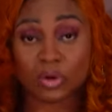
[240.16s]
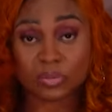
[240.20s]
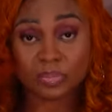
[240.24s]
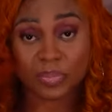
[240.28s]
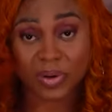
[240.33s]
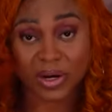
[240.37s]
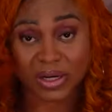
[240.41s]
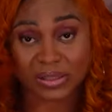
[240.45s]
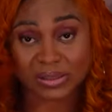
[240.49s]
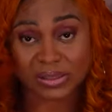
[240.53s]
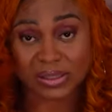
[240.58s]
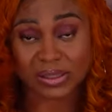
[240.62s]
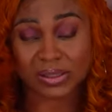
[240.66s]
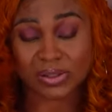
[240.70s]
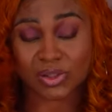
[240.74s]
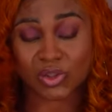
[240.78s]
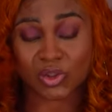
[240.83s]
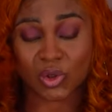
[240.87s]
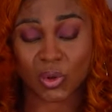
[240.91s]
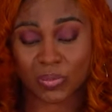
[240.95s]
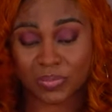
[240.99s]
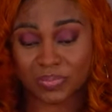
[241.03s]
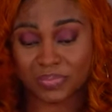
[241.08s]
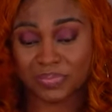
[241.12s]
parties.
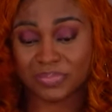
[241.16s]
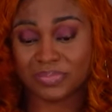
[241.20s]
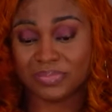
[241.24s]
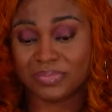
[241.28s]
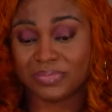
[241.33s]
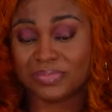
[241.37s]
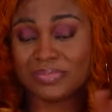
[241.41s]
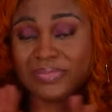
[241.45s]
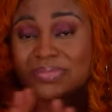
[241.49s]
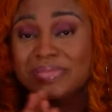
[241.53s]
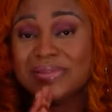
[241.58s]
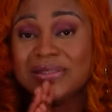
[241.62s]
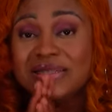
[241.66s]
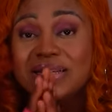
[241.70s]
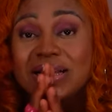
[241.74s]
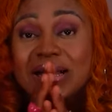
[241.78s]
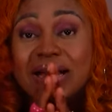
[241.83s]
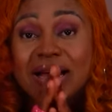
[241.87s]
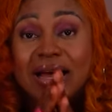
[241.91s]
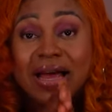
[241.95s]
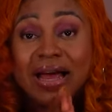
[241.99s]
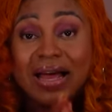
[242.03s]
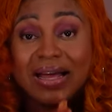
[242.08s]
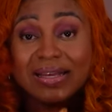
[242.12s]
So
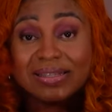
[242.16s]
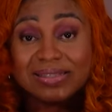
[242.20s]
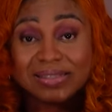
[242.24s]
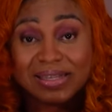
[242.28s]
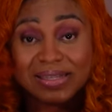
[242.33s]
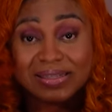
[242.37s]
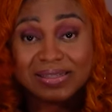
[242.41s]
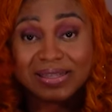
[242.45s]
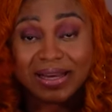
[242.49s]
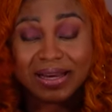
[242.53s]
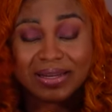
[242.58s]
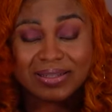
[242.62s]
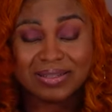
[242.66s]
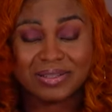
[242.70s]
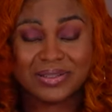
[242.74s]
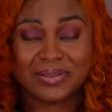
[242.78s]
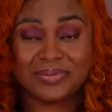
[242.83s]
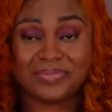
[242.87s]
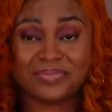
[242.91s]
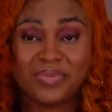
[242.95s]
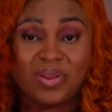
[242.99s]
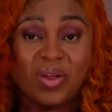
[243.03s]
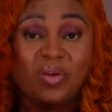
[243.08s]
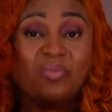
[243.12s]
sit tight,
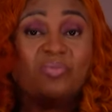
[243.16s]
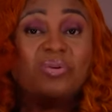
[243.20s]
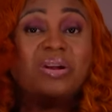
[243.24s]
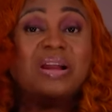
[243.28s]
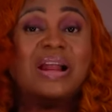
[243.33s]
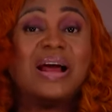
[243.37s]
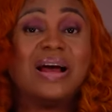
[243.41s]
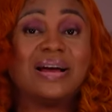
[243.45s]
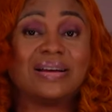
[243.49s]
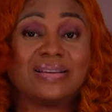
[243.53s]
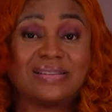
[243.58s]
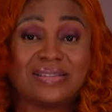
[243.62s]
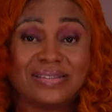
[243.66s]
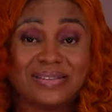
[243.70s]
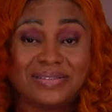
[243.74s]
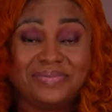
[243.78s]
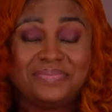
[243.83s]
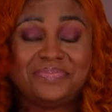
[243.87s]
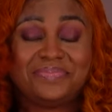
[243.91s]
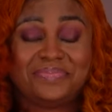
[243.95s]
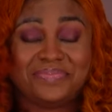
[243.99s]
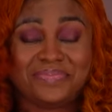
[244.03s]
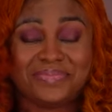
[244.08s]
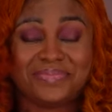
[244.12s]
relax,
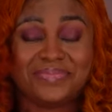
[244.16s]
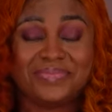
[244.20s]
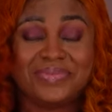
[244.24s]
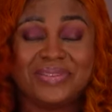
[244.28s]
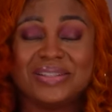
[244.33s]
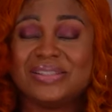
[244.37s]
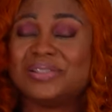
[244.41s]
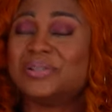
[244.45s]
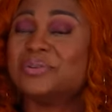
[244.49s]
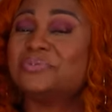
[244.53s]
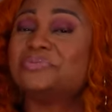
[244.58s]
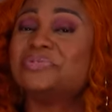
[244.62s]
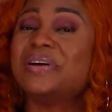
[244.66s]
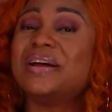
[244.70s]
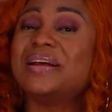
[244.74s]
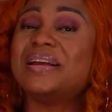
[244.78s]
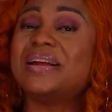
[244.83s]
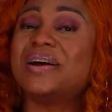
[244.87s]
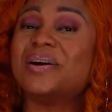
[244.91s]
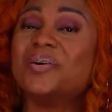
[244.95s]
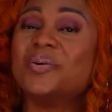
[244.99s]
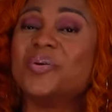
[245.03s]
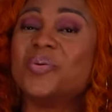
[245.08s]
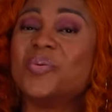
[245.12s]
to find out
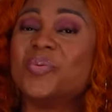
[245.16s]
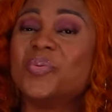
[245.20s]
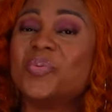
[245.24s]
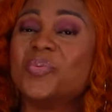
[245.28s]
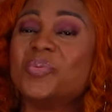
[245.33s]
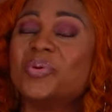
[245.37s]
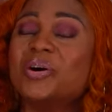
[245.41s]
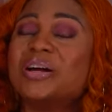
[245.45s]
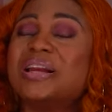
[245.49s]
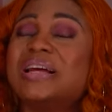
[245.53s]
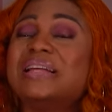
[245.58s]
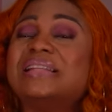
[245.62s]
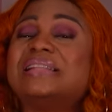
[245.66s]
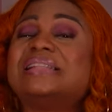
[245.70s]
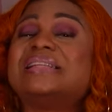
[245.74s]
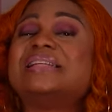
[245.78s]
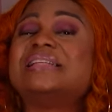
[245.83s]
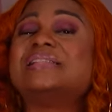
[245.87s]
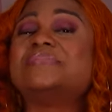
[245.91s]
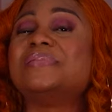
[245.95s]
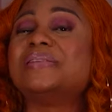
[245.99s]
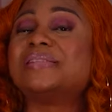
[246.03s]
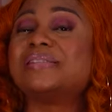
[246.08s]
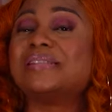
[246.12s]
what are these
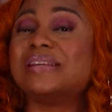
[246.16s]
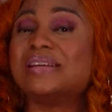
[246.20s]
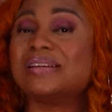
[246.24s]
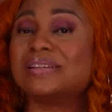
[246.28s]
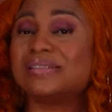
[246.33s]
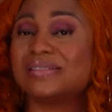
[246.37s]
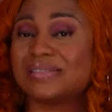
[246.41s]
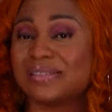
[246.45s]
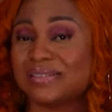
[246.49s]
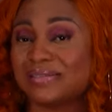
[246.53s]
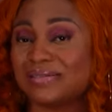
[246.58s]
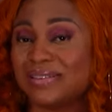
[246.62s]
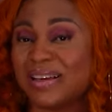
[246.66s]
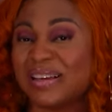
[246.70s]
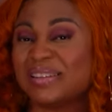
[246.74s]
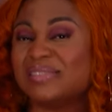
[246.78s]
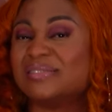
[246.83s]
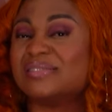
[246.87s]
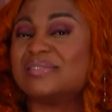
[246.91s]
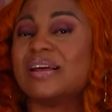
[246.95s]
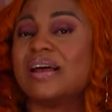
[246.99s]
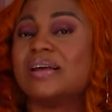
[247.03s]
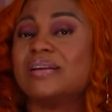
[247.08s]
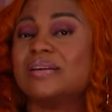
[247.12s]
mistakes
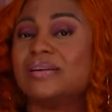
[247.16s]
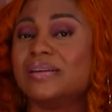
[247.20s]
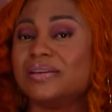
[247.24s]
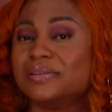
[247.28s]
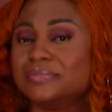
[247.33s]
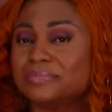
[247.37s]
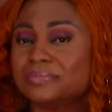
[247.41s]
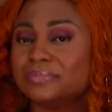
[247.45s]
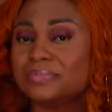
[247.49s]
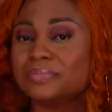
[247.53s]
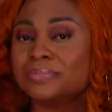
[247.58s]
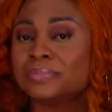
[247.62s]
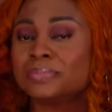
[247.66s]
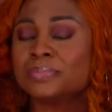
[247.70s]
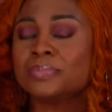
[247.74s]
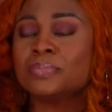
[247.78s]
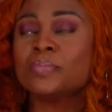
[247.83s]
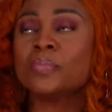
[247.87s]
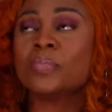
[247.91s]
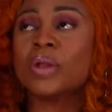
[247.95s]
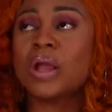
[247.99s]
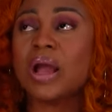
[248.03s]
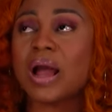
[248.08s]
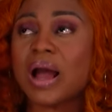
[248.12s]
exactly.
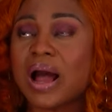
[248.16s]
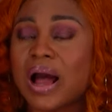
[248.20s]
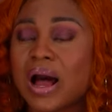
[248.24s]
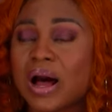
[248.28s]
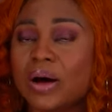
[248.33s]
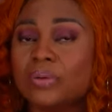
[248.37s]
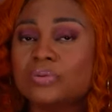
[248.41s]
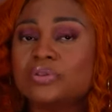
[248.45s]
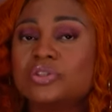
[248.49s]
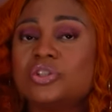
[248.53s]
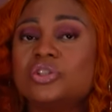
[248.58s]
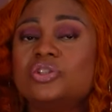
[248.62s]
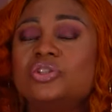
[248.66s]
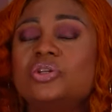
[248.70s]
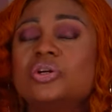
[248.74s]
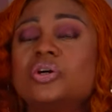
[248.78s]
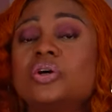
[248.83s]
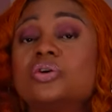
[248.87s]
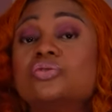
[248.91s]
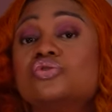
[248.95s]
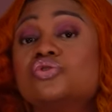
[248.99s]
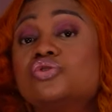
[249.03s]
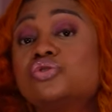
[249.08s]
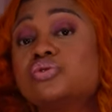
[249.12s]
How do you
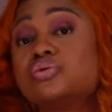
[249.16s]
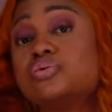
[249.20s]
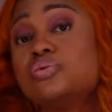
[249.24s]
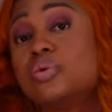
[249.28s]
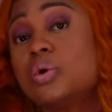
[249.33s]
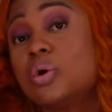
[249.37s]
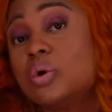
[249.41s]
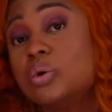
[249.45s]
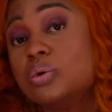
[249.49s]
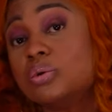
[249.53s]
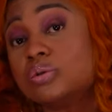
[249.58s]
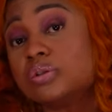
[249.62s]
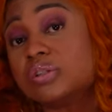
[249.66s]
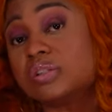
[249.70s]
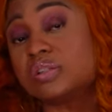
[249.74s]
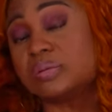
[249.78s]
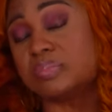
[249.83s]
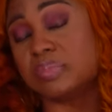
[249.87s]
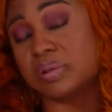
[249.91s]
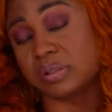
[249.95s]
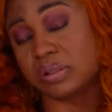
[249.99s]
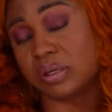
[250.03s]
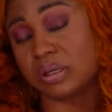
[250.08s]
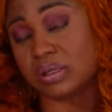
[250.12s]
control these
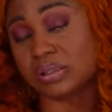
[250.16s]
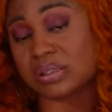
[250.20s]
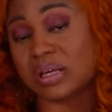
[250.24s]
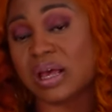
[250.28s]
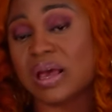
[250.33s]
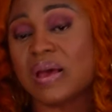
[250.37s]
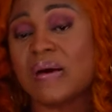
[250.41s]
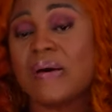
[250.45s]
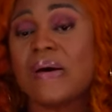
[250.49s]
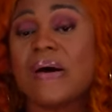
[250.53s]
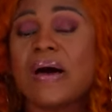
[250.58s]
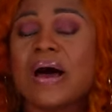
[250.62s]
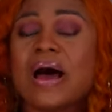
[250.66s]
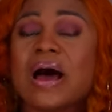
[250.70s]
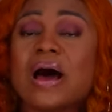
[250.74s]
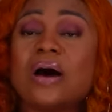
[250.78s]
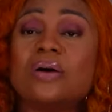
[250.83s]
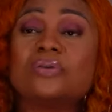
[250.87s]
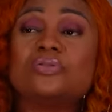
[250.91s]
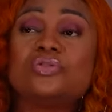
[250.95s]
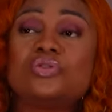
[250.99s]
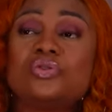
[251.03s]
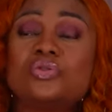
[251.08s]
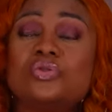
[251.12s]
mistakes? How
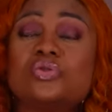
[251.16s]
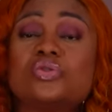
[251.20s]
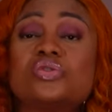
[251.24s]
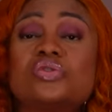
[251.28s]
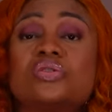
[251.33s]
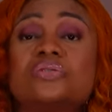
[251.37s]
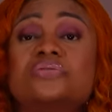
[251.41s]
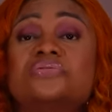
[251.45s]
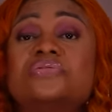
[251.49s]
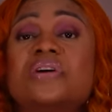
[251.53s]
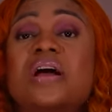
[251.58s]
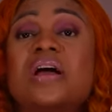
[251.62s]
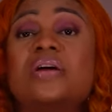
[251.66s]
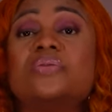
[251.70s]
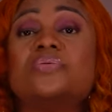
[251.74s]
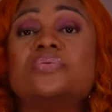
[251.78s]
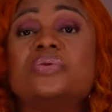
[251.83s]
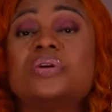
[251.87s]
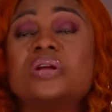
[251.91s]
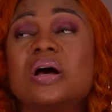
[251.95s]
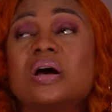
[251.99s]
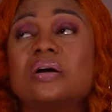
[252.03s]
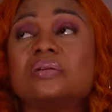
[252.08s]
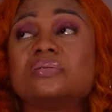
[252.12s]
do you survive
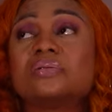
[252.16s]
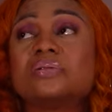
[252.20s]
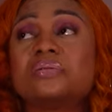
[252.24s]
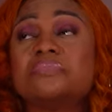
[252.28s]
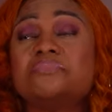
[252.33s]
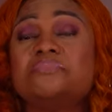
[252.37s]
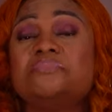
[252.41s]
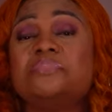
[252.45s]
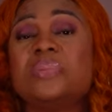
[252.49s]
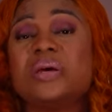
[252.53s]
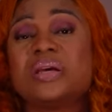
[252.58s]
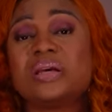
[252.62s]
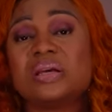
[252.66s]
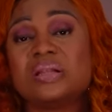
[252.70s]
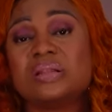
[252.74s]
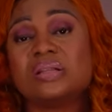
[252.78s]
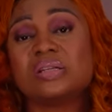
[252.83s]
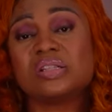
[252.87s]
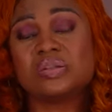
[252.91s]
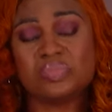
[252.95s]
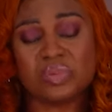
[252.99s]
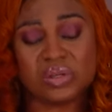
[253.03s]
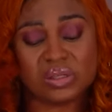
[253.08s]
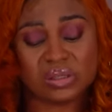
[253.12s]
without making this
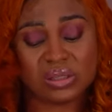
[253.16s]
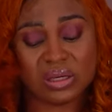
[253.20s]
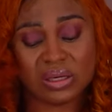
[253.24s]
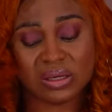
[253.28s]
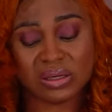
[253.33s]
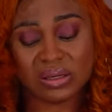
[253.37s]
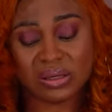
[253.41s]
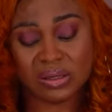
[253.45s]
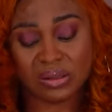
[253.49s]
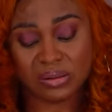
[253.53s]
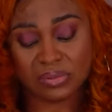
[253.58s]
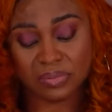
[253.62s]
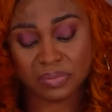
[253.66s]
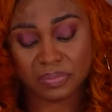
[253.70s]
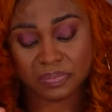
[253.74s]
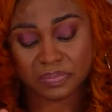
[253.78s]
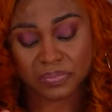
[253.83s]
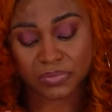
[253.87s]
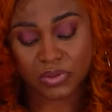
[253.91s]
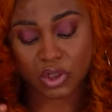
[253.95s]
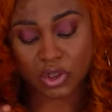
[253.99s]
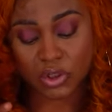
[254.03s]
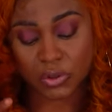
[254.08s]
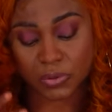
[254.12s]
mistake,
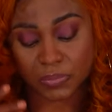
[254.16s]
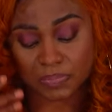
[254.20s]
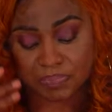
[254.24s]
you know,